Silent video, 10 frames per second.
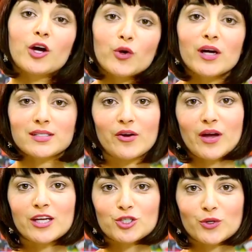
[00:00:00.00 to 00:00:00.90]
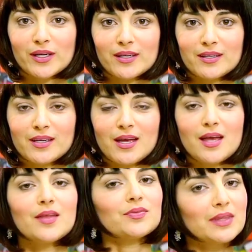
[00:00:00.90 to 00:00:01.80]
across our country.
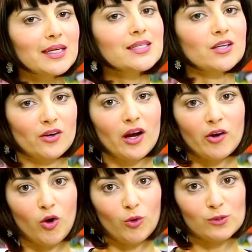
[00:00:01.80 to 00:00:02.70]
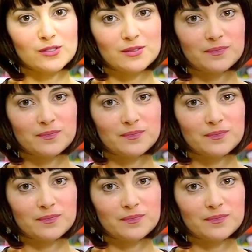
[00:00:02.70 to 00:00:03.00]
These are our goals.